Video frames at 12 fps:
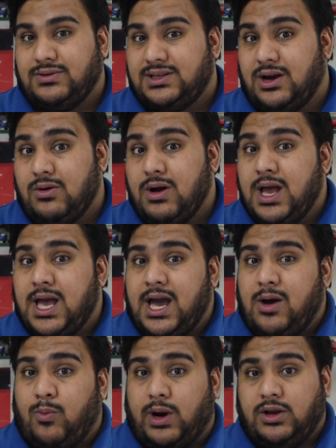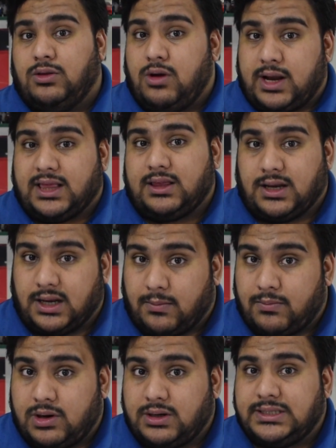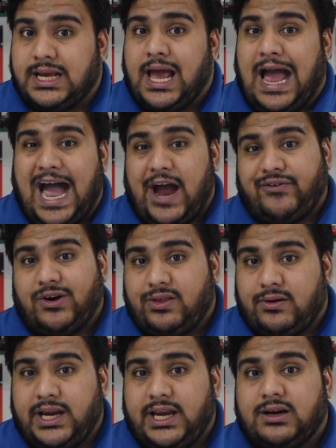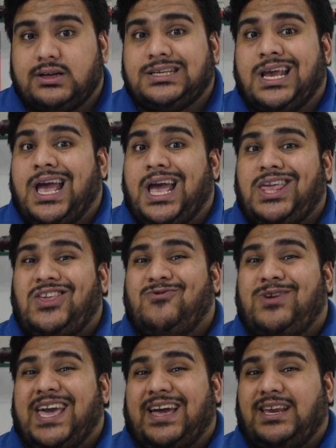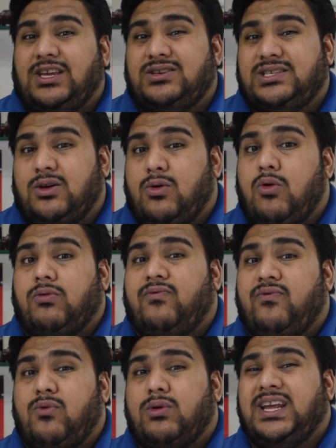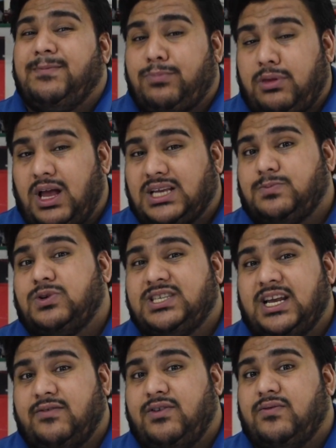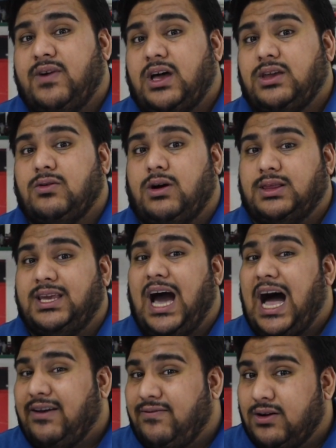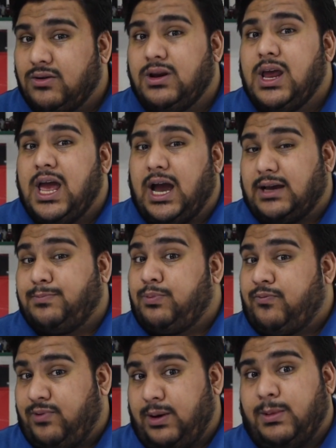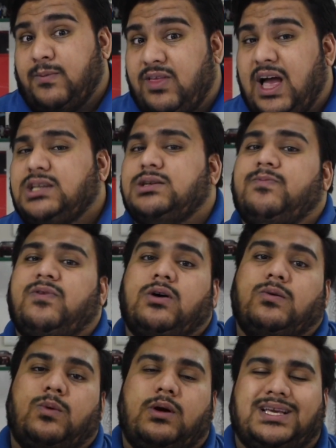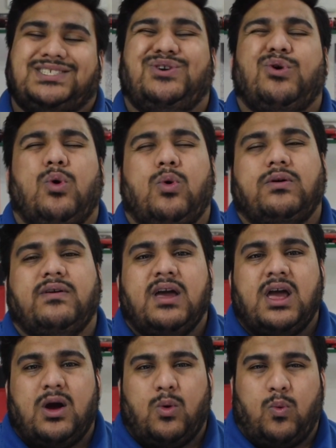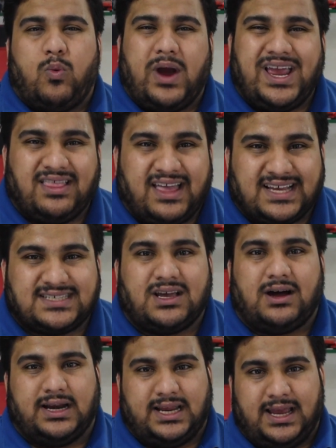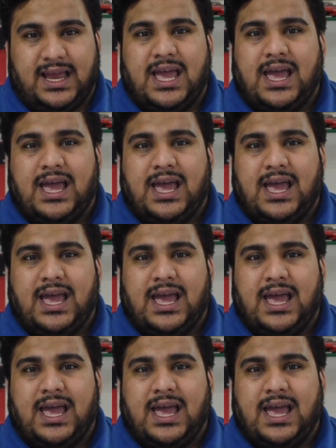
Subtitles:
So when you look at the numbers, after 3 years, you still hold 40+% of your value on the iPhone, a premium flagship phone, whereas you hold way less on a